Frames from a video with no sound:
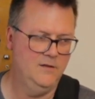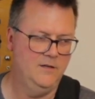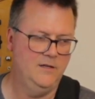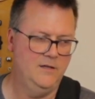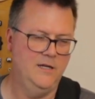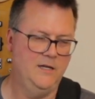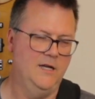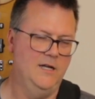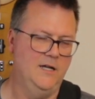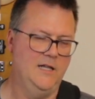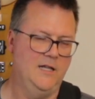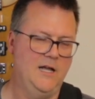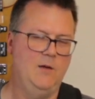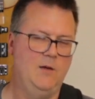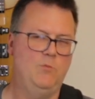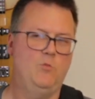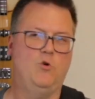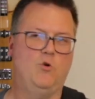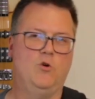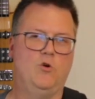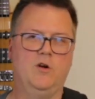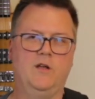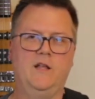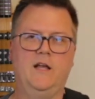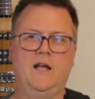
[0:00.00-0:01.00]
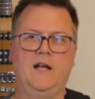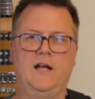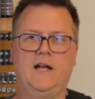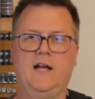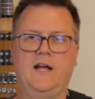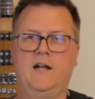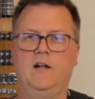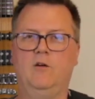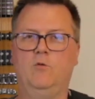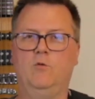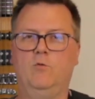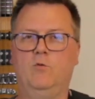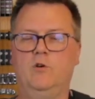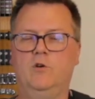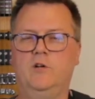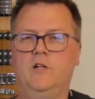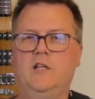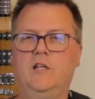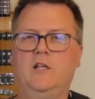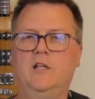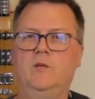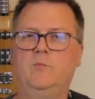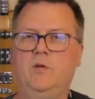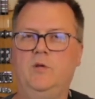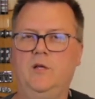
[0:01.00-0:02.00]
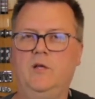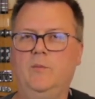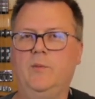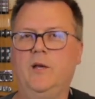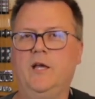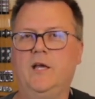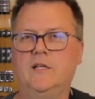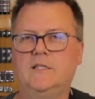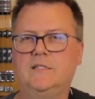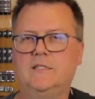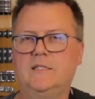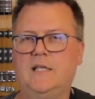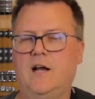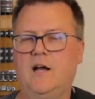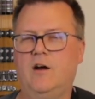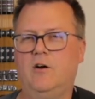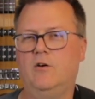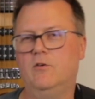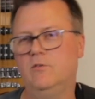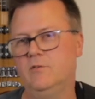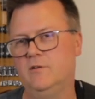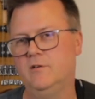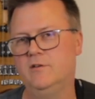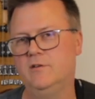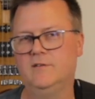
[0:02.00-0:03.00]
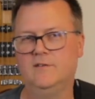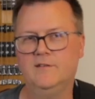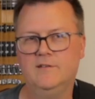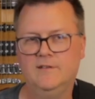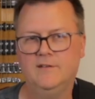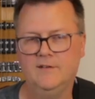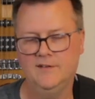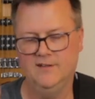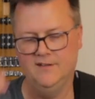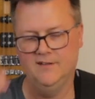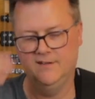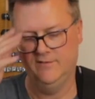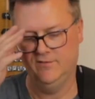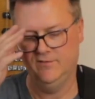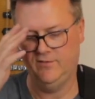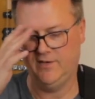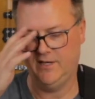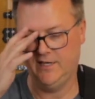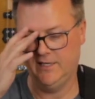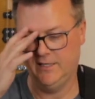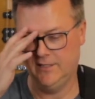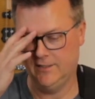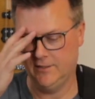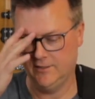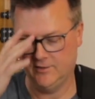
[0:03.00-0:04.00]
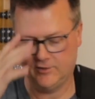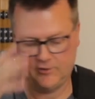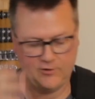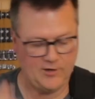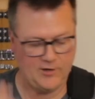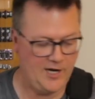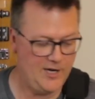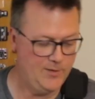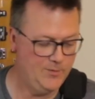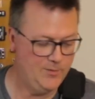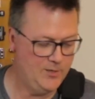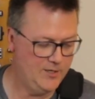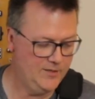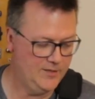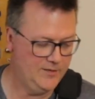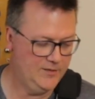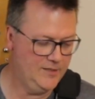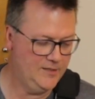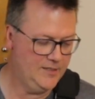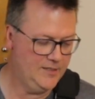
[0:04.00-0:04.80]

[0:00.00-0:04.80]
Yeah, a lot more of that kind of woody P-bass sound, if I had to describe it.